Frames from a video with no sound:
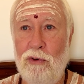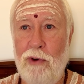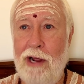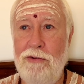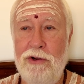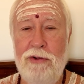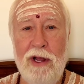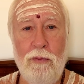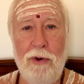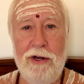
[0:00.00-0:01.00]
around you
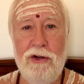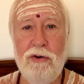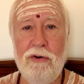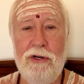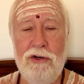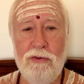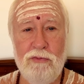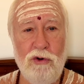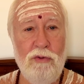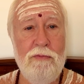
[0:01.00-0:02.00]
that when you are in your
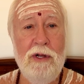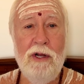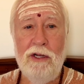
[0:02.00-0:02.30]
room,